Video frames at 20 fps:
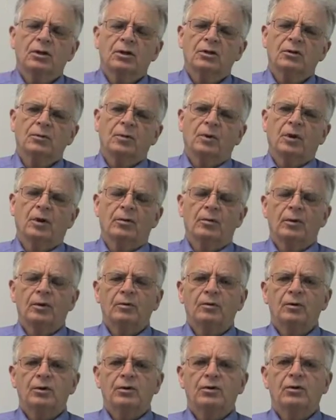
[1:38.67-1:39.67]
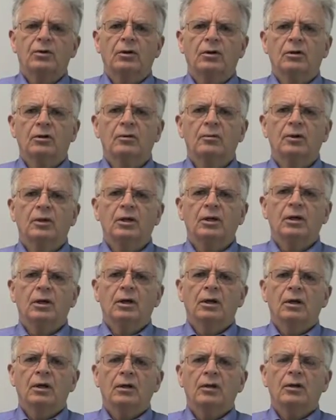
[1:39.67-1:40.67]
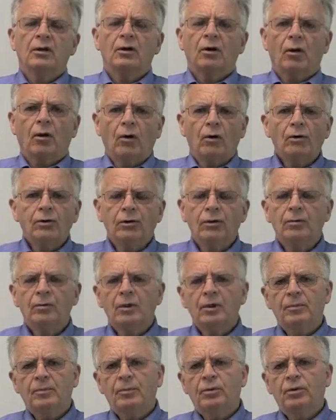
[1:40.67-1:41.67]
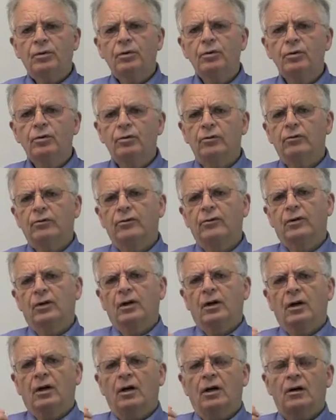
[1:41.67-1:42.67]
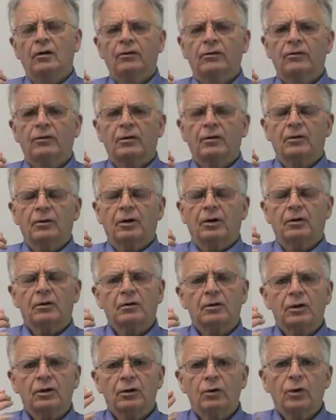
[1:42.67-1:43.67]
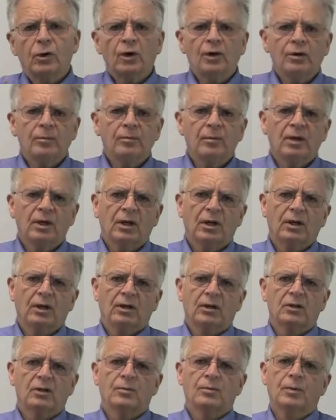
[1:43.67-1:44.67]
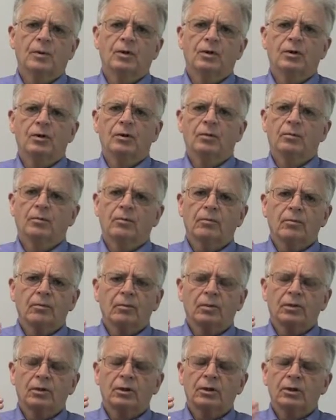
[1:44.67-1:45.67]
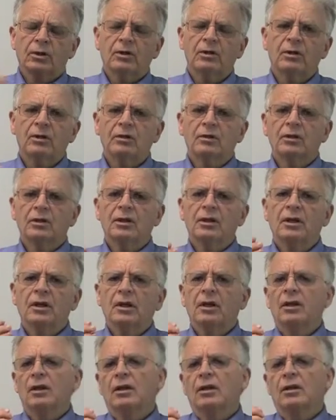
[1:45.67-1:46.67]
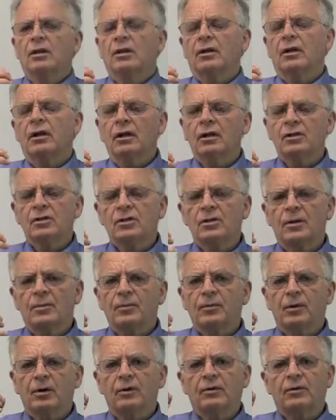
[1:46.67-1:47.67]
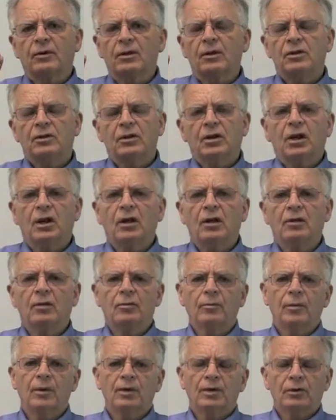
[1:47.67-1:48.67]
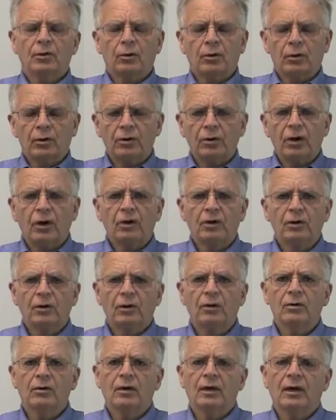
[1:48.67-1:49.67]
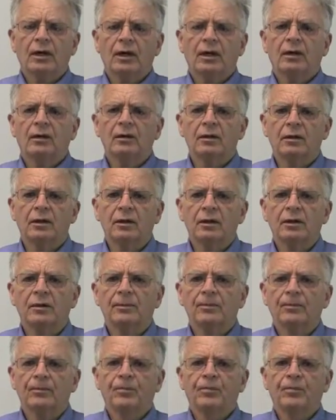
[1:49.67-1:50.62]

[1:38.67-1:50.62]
experiment was thought to be the ultimate proof of not only quantum mechanics, but particularly the concept of entanglement or non-locality.